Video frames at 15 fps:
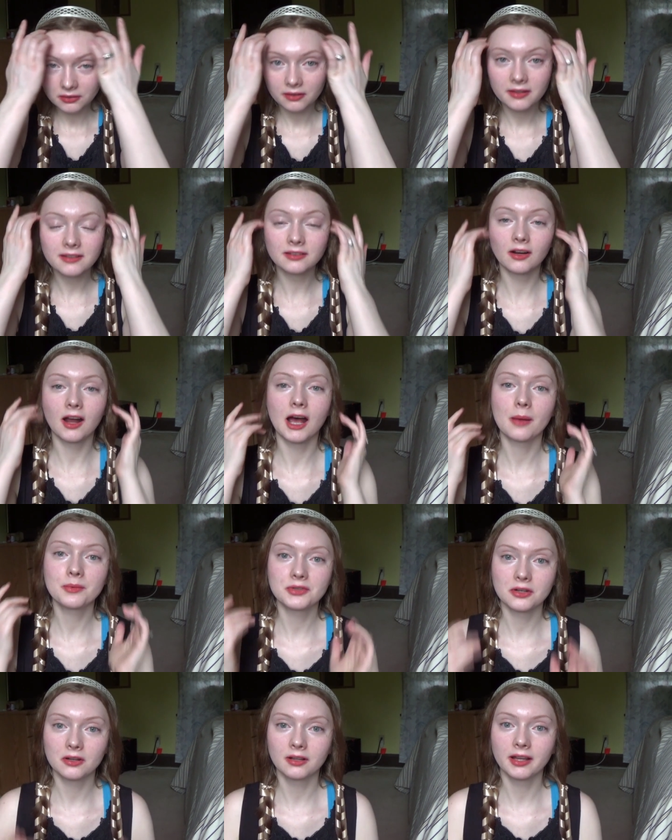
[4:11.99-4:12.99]
So these are
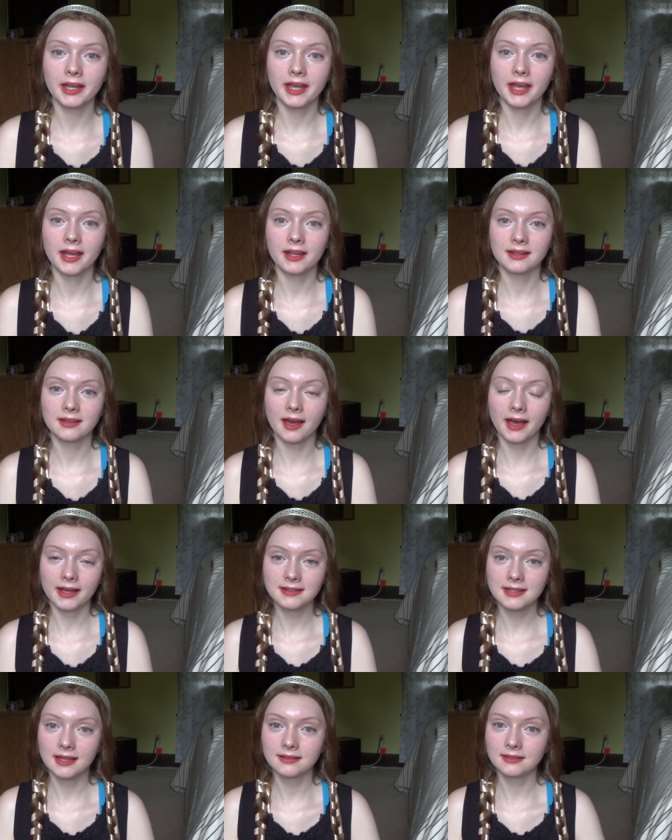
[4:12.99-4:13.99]
optional and I
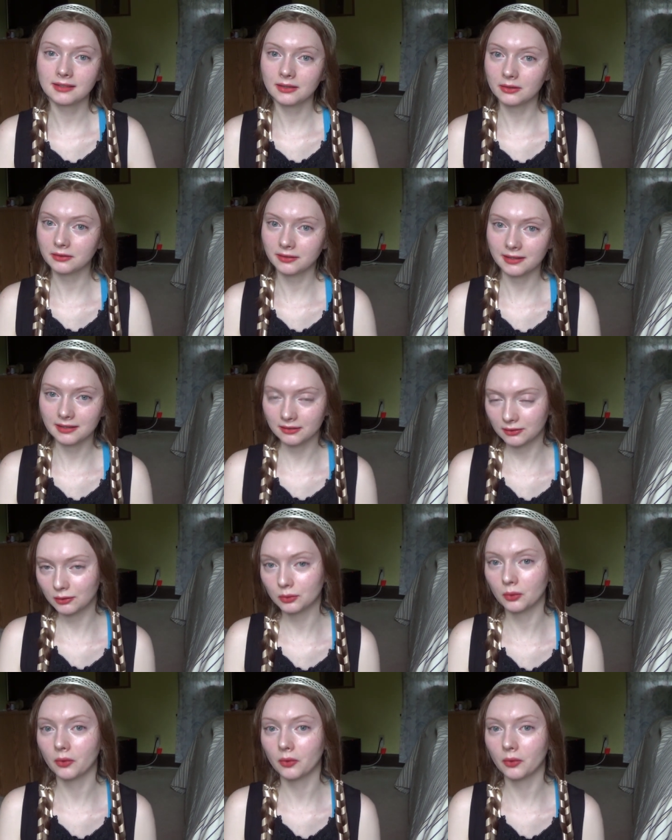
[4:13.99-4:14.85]
tend to use these two